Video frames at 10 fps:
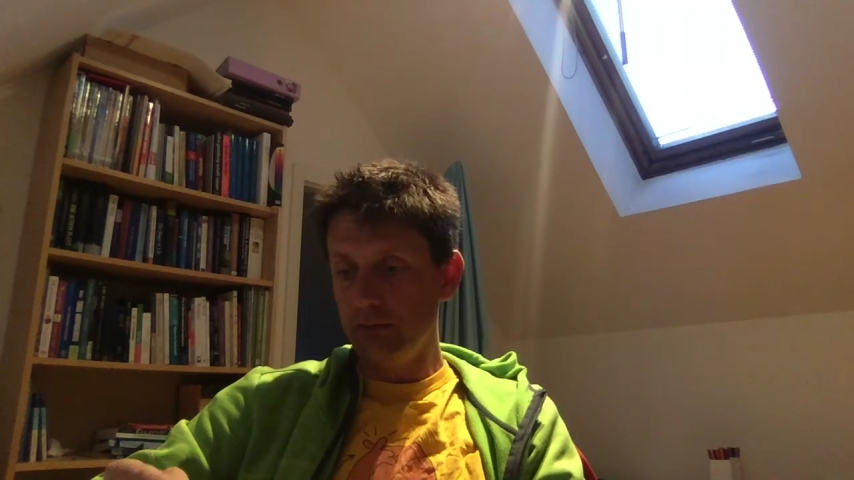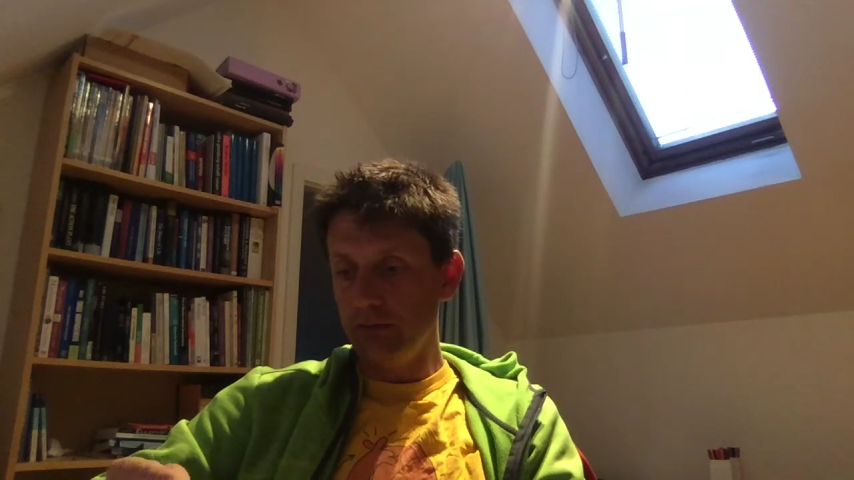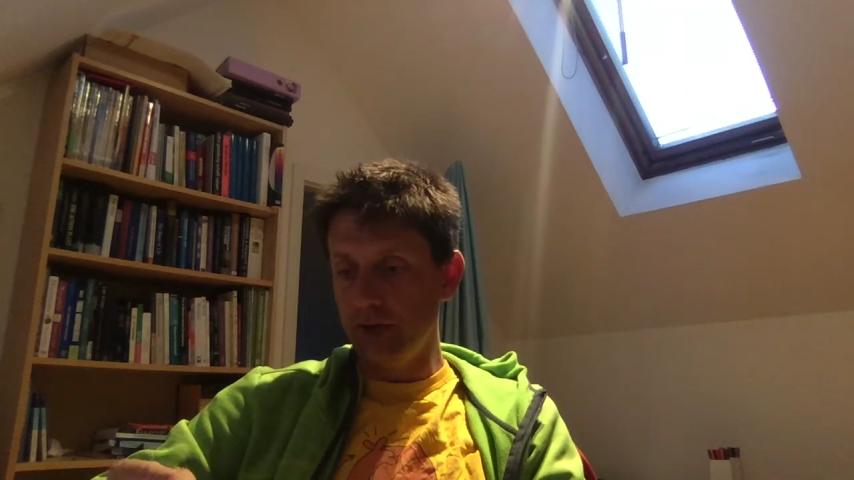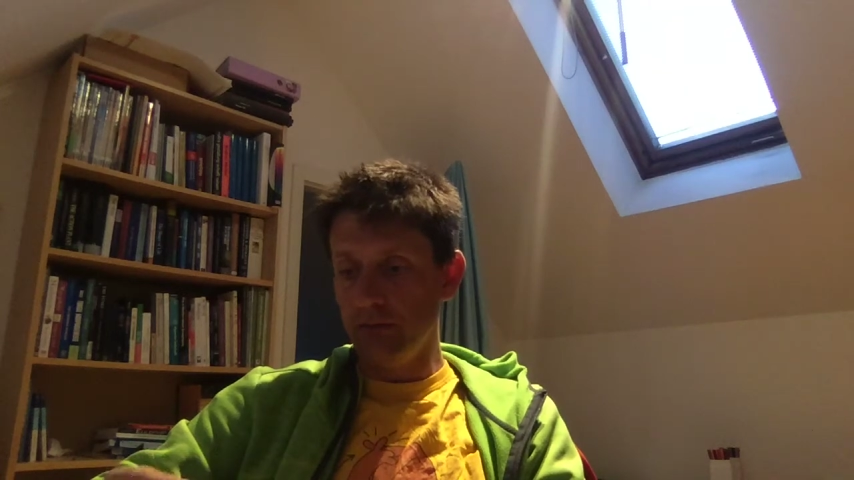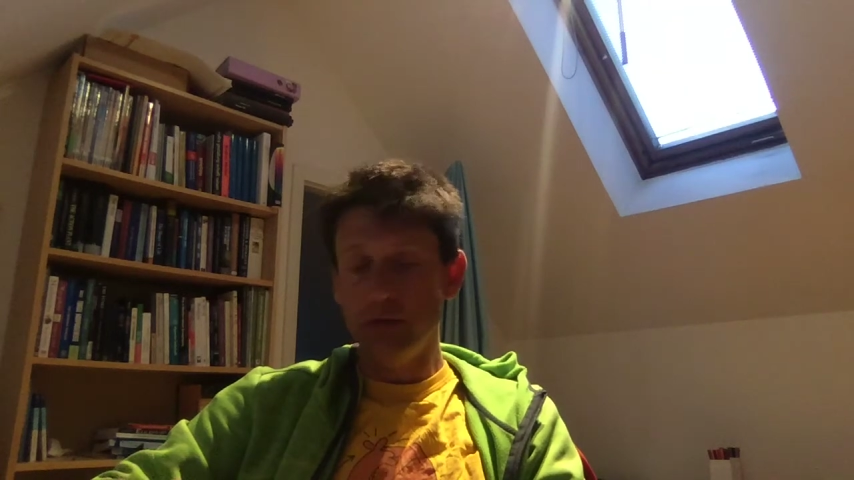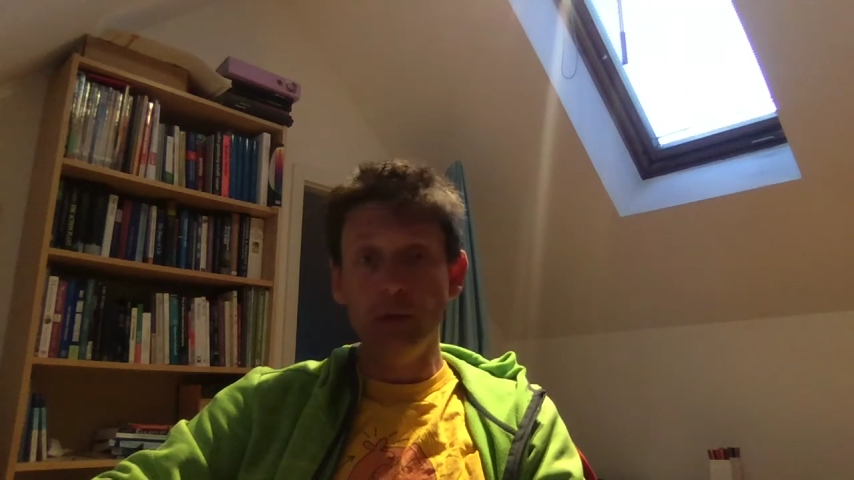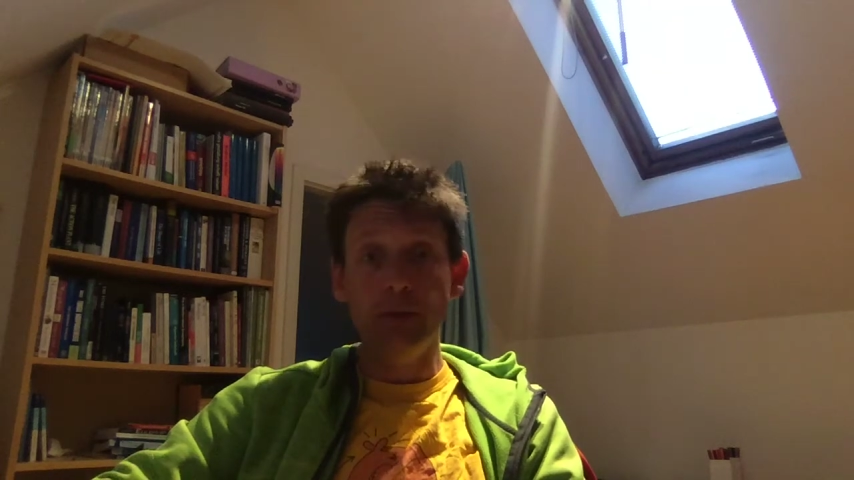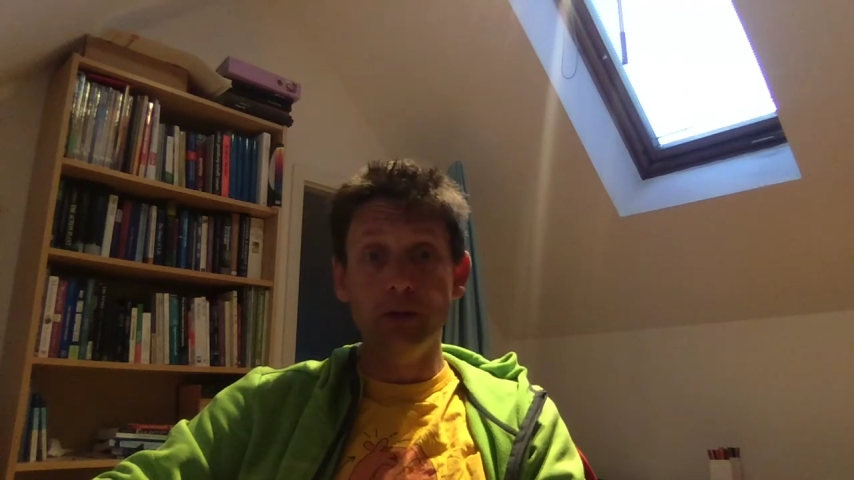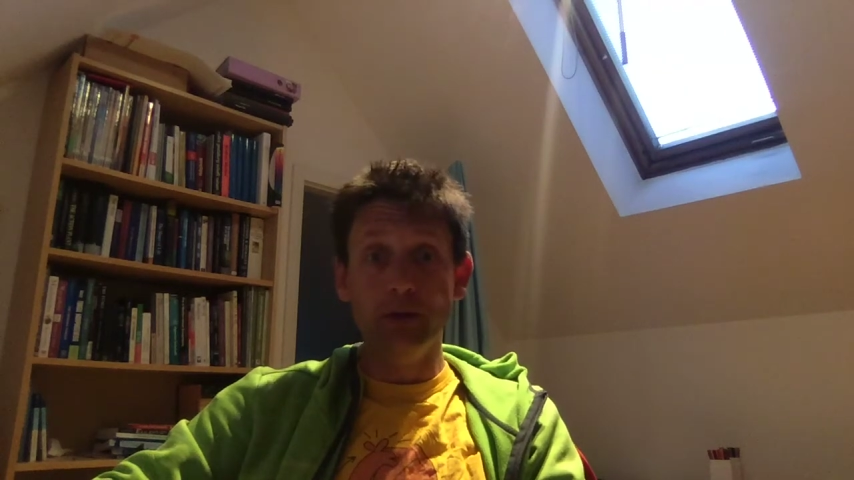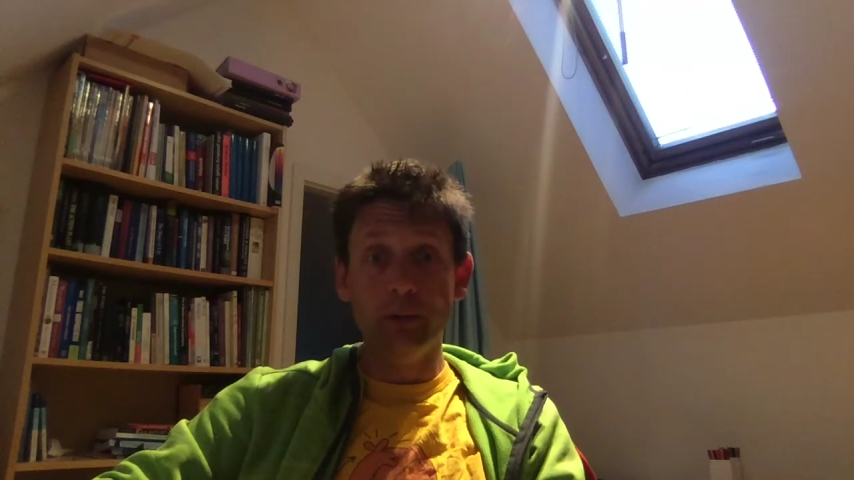yeah,
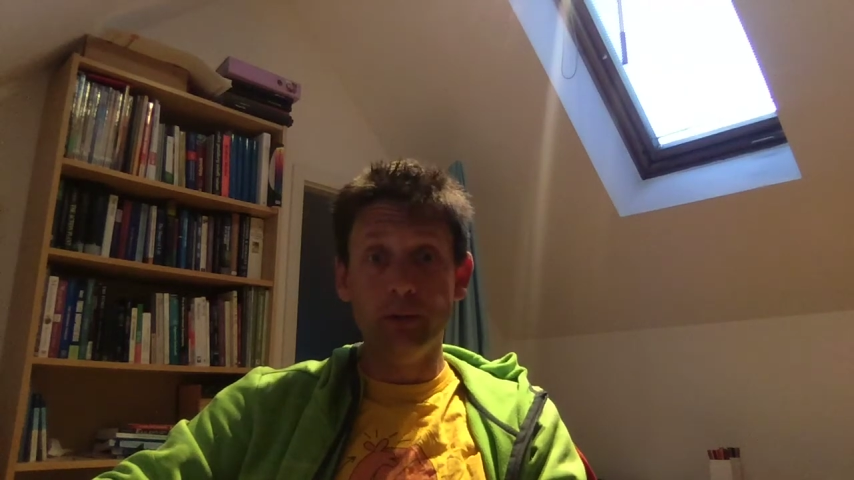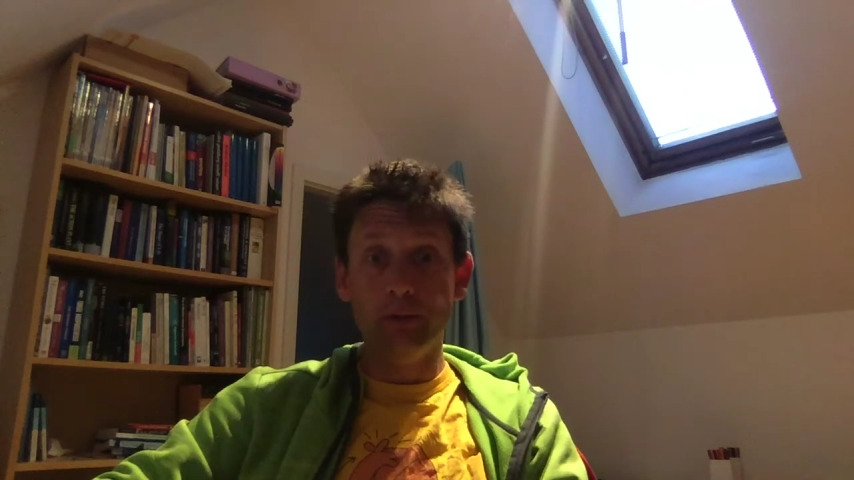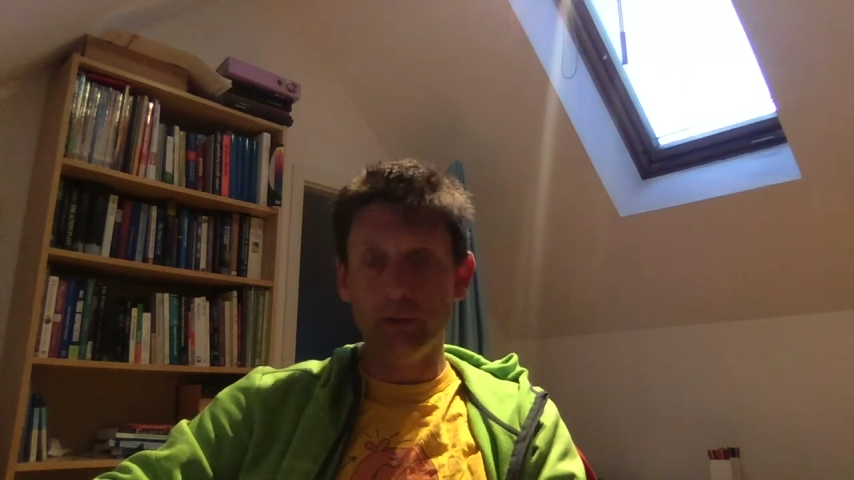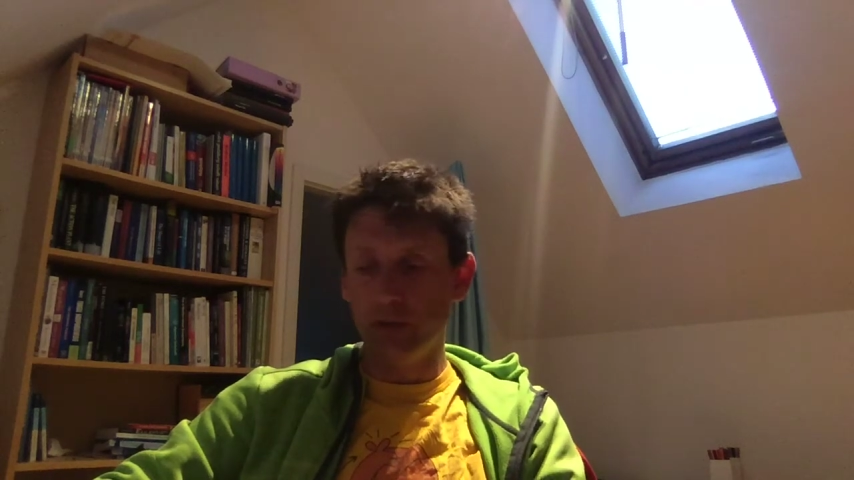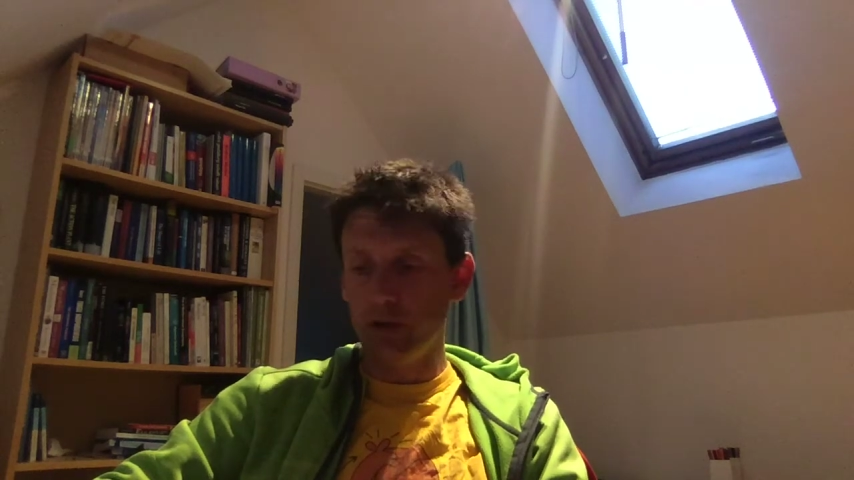little bit of fun.